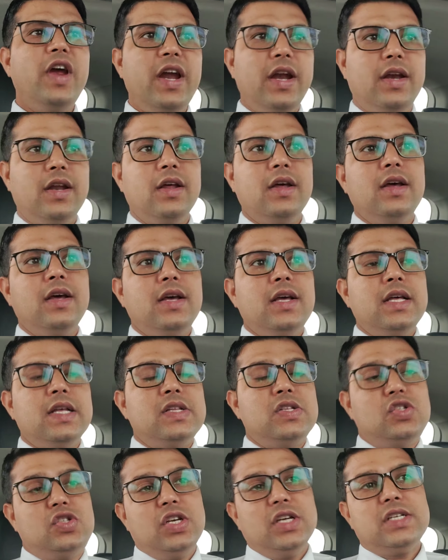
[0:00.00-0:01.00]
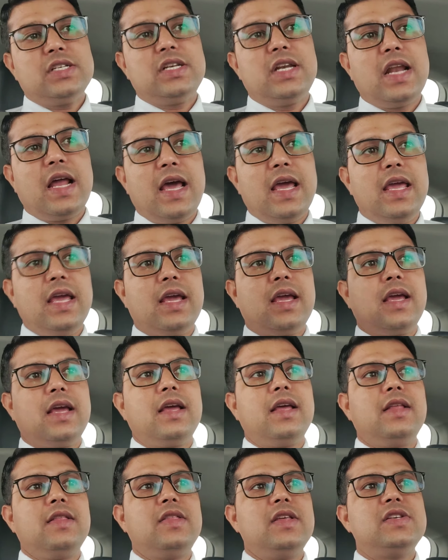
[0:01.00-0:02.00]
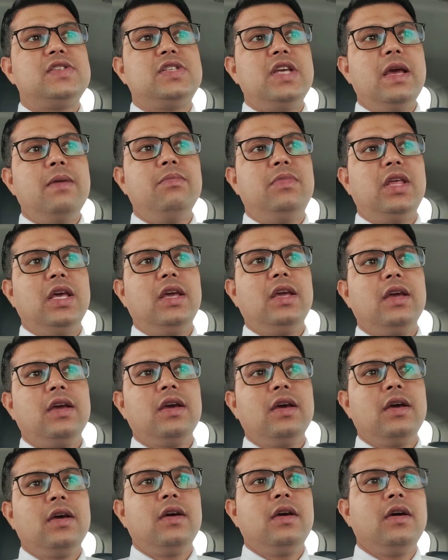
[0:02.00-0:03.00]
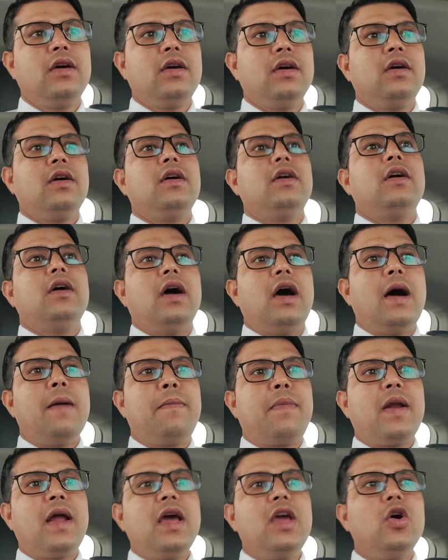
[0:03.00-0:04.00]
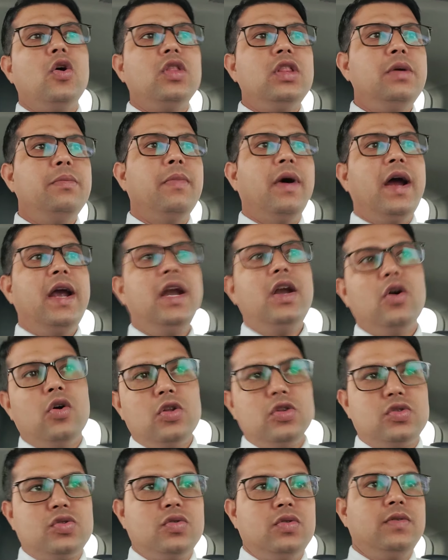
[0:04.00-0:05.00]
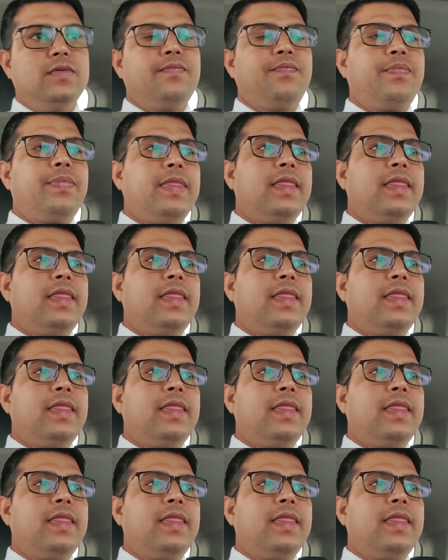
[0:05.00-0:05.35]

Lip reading: weight. Just like the same thing apply on the mind also.